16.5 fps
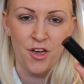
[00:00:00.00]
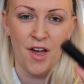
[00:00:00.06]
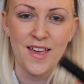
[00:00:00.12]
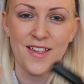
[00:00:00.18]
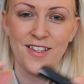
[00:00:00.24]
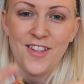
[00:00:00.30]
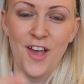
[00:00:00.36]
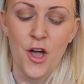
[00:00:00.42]

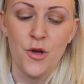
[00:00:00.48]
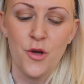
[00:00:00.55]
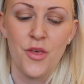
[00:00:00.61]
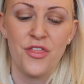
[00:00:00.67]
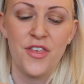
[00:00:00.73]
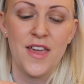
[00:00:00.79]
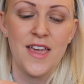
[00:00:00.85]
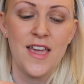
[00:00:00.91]
Okay,
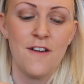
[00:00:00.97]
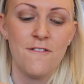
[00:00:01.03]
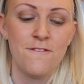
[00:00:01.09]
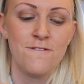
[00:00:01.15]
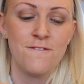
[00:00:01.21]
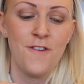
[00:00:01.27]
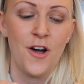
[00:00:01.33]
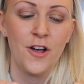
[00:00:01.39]
so the
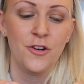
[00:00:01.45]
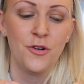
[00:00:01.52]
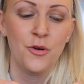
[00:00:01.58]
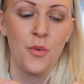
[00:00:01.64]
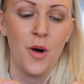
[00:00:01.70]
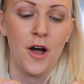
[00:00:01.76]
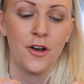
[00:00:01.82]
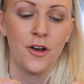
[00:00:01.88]

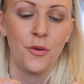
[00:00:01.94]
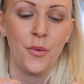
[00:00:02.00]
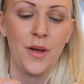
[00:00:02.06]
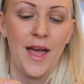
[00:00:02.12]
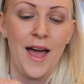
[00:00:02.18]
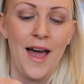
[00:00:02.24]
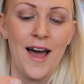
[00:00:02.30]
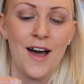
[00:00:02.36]
final one
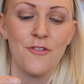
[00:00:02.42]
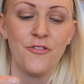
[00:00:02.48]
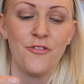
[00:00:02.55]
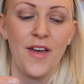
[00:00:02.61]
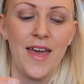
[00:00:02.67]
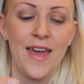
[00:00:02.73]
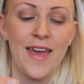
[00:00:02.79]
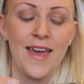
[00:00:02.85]
we
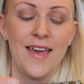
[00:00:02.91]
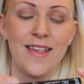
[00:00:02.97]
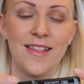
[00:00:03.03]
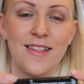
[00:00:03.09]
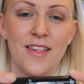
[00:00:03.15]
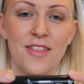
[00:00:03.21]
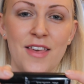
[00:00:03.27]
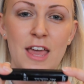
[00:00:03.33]
have
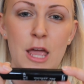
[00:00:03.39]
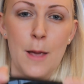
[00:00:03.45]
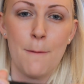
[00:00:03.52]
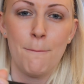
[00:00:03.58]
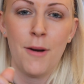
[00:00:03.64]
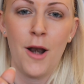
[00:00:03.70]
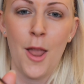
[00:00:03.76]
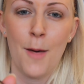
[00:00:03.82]
is
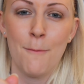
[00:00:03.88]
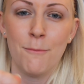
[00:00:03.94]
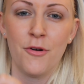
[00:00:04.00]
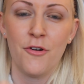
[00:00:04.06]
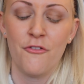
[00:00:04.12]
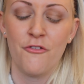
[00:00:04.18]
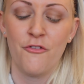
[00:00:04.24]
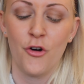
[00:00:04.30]
the
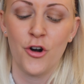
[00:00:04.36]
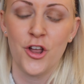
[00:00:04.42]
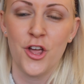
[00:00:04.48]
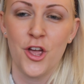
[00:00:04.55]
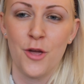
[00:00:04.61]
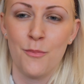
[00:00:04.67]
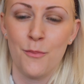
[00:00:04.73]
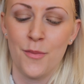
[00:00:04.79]
Plump
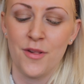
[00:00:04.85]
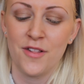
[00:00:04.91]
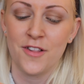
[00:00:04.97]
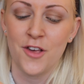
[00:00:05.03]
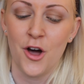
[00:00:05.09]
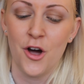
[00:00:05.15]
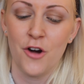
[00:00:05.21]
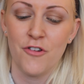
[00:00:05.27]
Volume
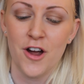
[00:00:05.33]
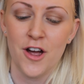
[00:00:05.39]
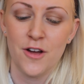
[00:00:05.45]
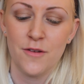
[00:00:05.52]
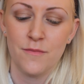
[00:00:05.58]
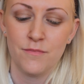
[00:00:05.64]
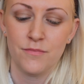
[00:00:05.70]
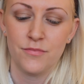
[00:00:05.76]
Mascara.